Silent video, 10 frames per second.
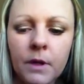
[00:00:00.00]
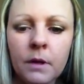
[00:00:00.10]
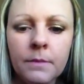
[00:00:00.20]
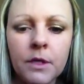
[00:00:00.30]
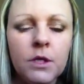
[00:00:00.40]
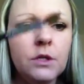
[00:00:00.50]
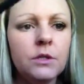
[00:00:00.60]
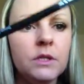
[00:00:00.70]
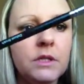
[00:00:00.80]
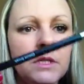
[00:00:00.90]
I'm going to
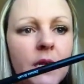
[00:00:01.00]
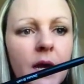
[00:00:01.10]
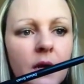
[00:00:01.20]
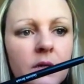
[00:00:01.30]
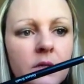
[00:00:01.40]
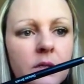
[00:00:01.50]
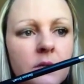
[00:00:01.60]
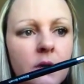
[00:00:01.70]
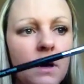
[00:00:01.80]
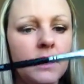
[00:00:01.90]
use the Deluxe
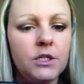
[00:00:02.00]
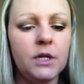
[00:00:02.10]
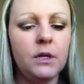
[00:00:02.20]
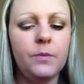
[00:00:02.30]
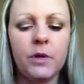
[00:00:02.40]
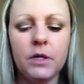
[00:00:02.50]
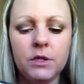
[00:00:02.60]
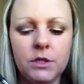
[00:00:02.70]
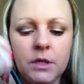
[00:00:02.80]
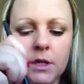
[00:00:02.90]
eyeshadow
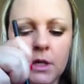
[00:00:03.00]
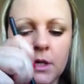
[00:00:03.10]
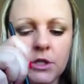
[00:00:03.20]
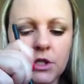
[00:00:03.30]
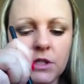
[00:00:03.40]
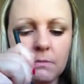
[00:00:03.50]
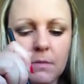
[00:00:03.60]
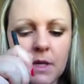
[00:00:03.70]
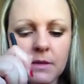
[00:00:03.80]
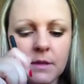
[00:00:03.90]
brush. Just
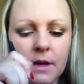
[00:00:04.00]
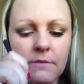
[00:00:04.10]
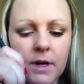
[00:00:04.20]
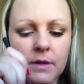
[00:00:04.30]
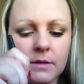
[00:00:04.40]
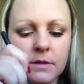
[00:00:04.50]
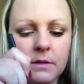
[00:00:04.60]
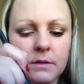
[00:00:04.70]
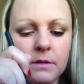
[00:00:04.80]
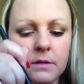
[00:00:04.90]
mix that round,
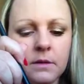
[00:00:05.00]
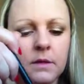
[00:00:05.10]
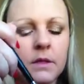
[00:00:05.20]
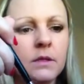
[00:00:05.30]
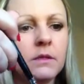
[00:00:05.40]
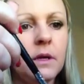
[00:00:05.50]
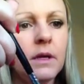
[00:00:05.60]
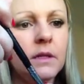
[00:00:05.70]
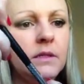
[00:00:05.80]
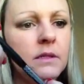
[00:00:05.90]
so
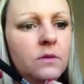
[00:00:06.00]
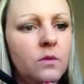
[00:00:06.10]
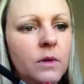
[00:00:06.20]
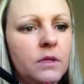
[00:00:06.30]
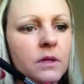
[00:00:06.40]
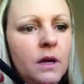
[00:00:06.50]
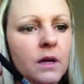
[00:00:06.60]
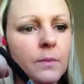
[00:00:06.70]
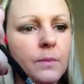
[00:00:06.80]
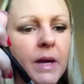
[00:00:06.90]
it's almost
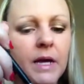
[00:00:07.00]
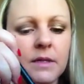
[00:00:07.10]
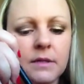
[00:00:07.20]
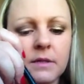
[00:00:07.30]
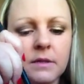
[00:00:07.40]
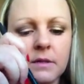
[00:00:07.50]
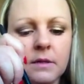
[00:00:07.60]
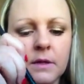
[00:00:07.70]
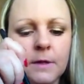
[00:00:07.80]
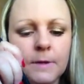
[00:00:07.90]
like a paste.
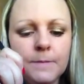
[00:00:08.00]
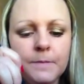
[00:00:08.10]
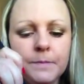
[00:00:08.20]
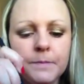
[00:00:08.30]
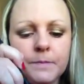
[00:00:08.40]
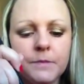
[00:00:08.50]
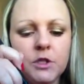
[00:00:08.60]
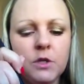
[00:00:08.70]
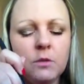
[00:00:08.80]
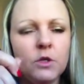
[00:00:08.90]

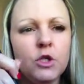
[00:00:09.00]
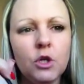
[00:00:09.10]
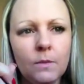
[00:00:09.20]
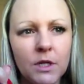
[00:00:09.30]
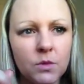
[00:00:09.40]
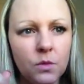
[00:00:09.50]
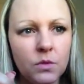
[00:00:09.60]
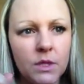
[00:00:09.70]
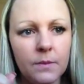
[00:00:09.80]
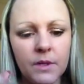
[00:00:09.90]
You don't want too much
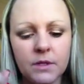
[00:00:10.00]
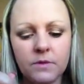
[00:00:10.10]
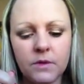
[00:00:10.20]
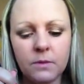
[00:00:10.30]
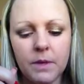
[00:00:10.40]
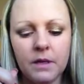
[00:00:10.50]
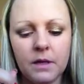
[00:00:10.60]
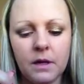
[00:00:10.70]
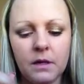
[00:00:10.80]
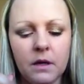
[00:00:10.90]
water because obviously it will make the
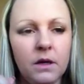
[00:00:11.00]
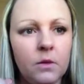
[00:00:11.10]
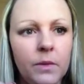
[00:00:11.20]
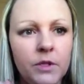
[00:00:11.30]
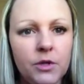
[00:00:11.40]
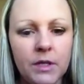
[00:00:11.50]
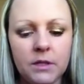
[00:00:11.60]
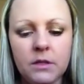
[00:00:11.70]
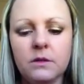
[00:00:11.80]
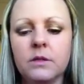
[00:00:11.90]
colour go a little bit
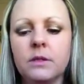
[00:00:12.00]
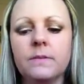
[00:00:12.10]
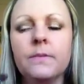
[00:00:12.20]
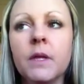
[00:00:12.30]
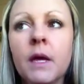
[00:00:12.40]
translucent.